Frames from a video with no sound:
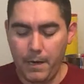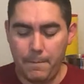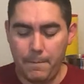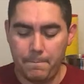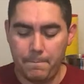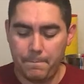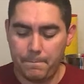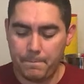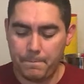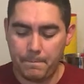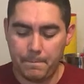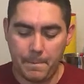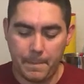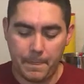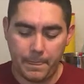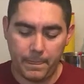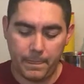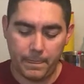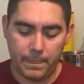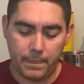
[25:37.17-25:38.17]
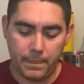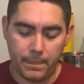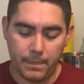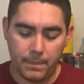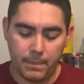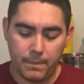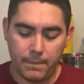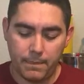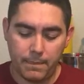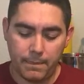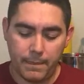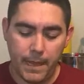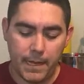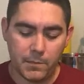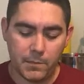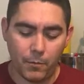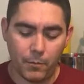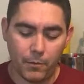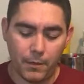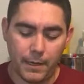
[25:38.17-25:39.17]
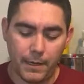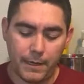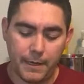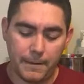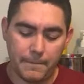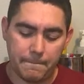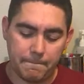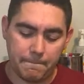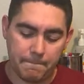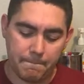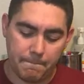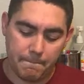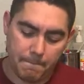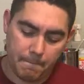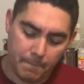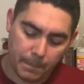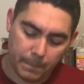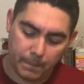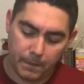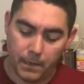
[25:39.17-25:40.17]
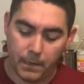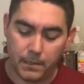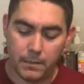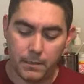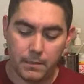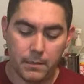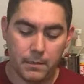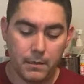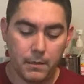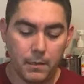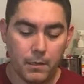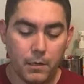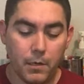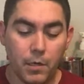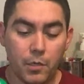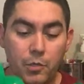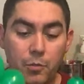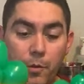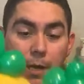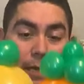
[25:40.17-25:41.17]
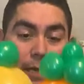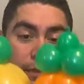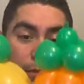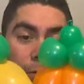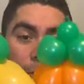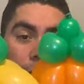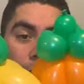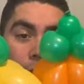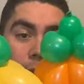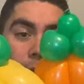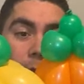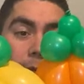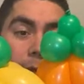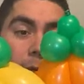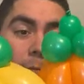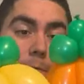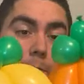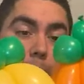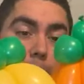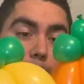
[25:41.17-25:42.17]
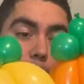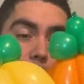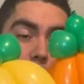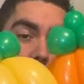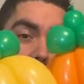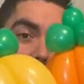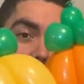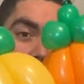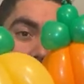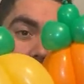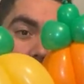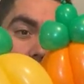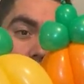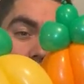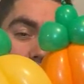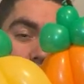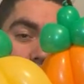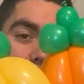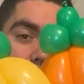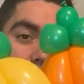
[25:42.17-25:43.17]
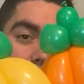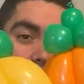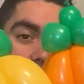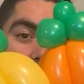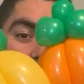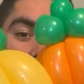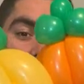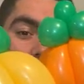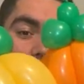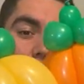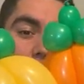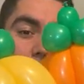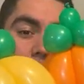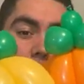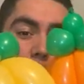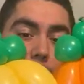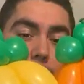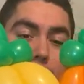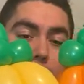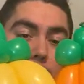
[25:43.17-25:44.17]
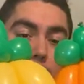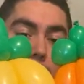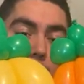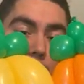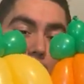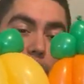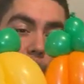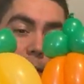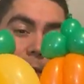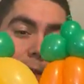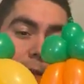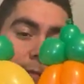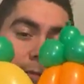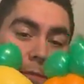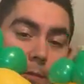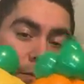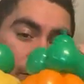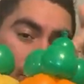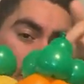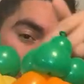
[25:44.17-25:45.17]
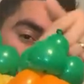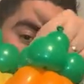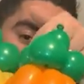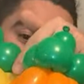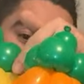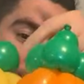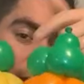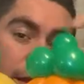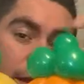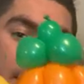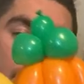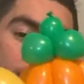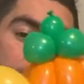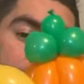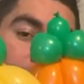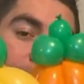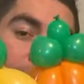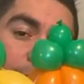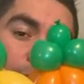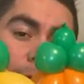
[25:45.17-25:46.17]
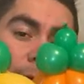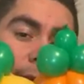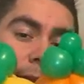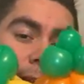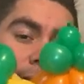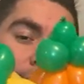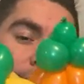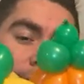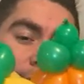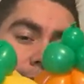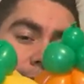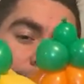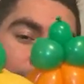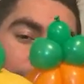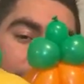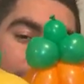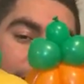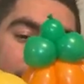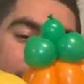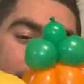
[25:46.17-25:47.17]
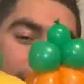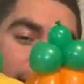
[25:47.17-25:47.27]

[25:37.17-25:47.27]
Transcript: Okay. That's more like it. Good. So we got the one in there, put the bubble inside this one, and then I just ran it through there and right out the back.